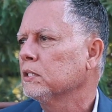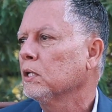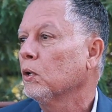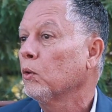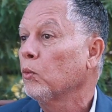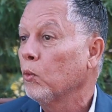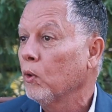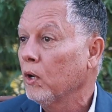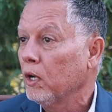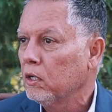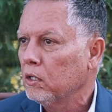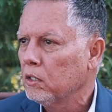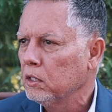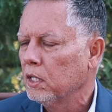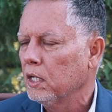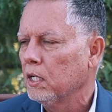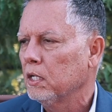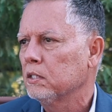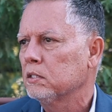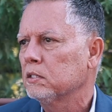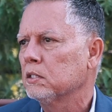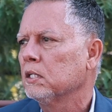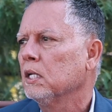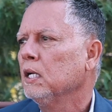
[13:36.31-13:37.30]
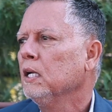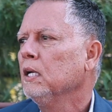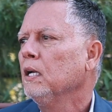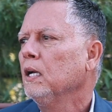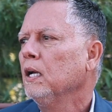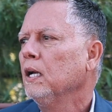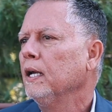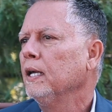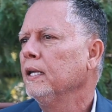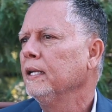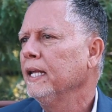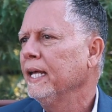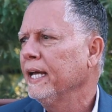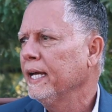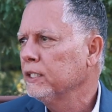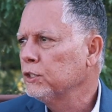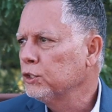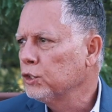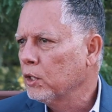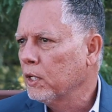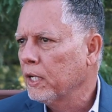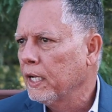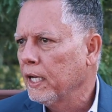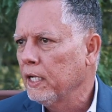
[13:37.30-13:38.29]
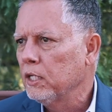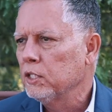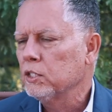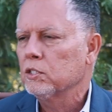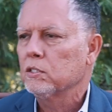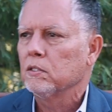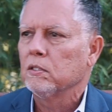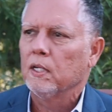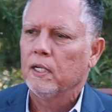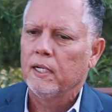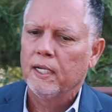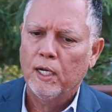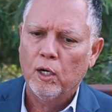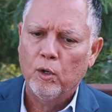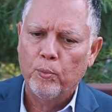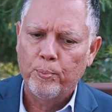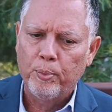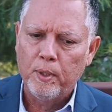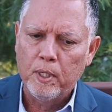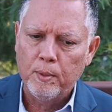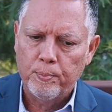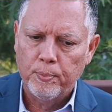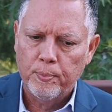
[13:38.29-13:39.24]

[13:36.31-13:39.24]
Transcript: awareness and education and help